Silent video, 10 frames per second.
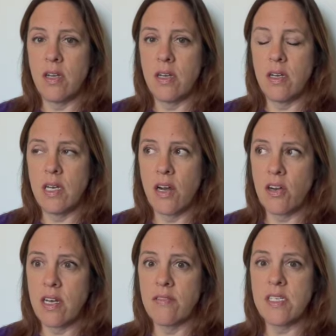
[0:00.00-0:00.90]

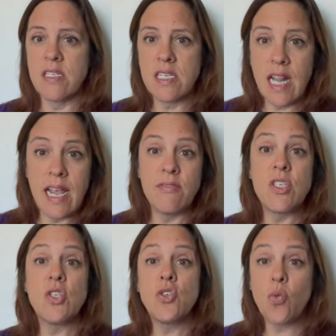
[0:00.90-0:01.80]
narratives and slave
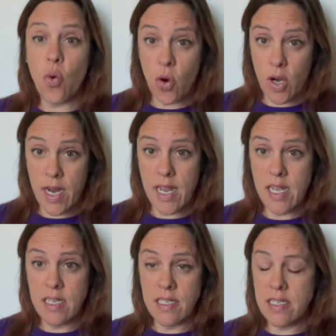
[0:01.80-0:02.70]

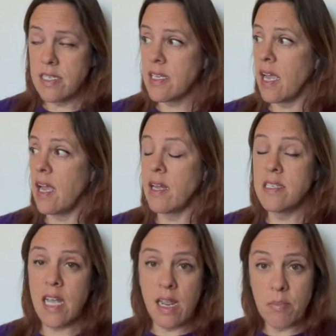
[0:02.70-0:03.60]
stories
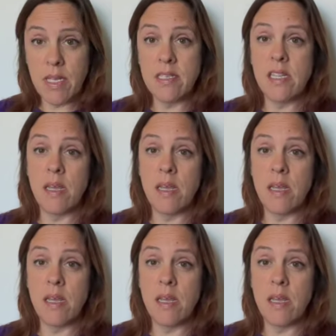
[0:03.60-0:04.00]
taking place in the